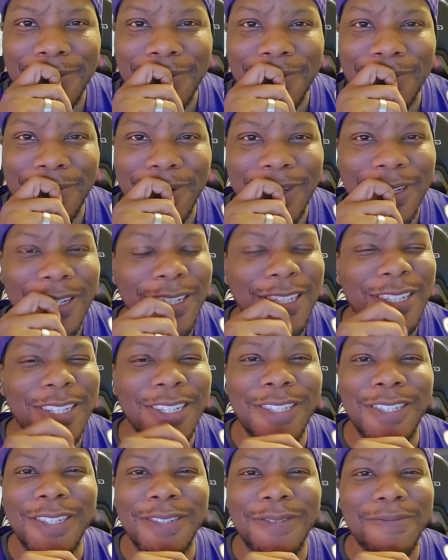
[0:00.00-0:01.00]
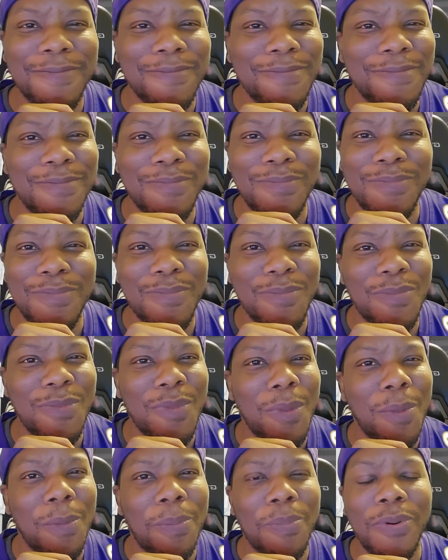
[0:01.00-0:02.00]
we just can
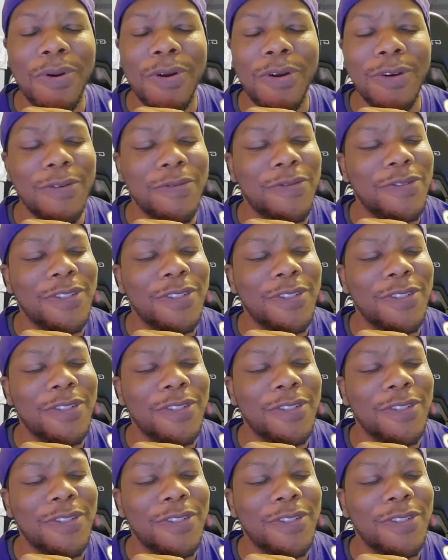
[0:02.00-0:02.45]
prove